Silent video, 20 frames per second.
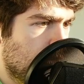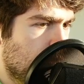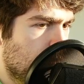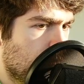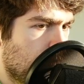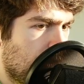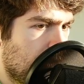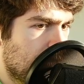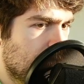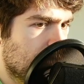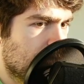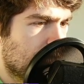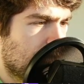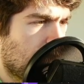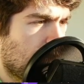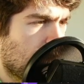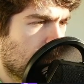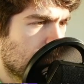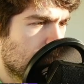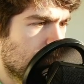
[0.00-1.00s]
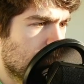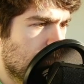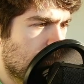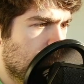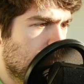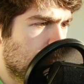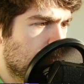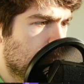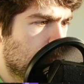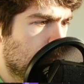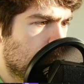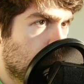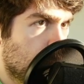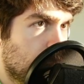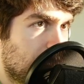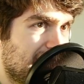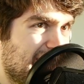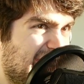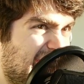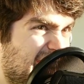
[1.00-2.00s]
main stack saved.
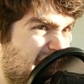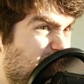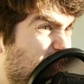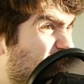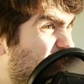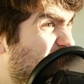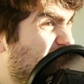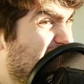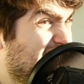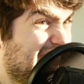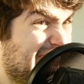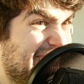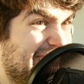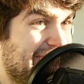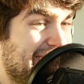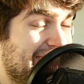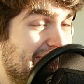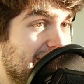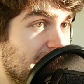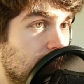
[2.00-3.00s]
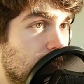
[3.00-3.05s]
I think I get it.